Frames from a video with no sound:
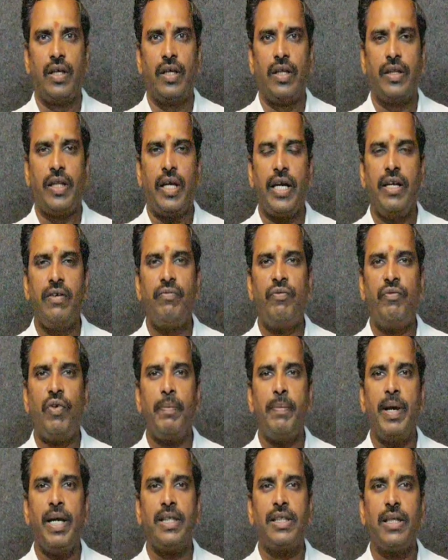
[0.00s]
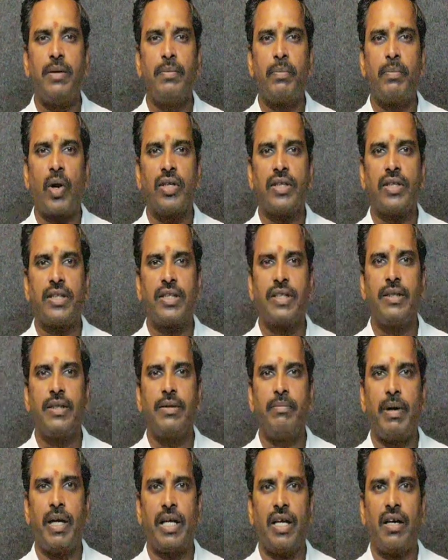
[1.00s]
The information
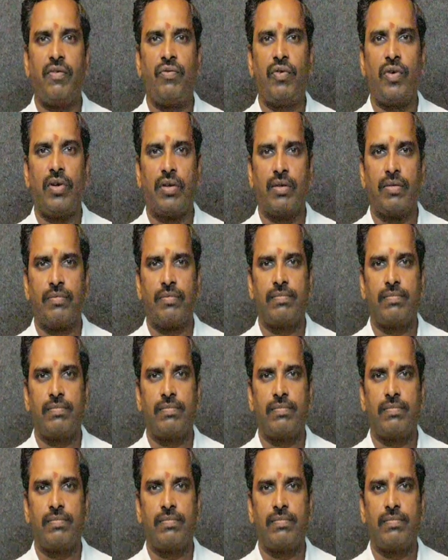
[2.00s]
processing metaphor.